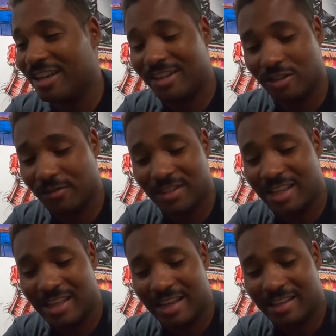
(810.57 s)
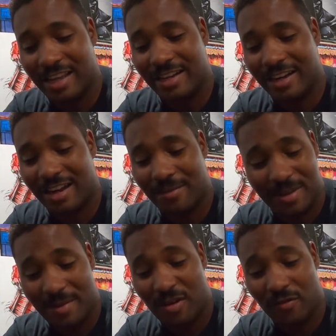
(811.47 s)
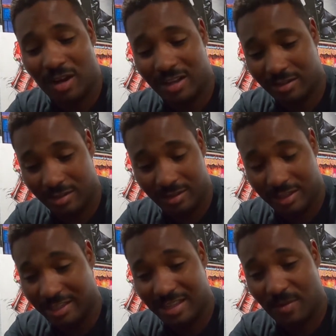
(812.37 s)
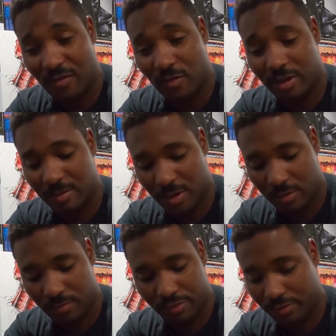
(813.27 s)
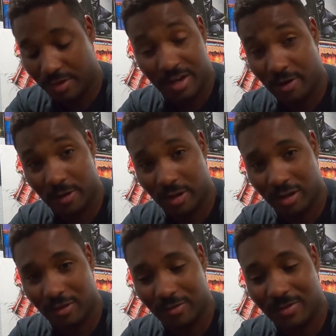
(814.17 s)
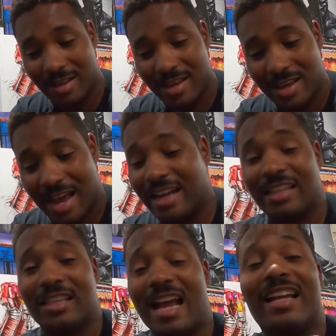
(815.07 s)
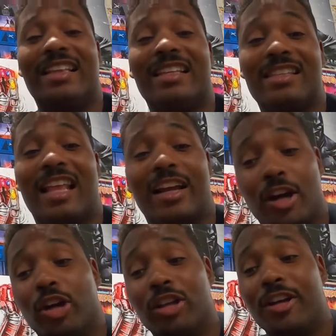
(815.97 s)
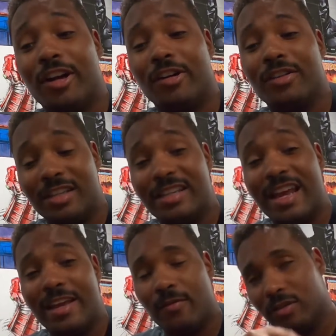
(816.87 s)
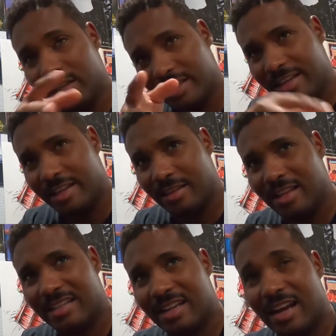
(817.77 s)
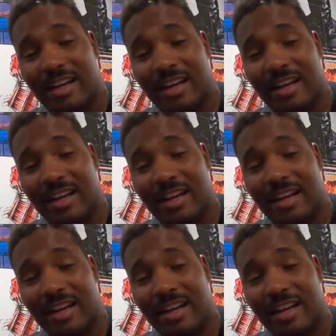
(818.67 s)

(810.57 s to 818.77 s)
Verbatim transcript: It is obviously like late night. I came off. I just came off of work about an hour ago. I got this. I got this like earlier today. Well, technically last night.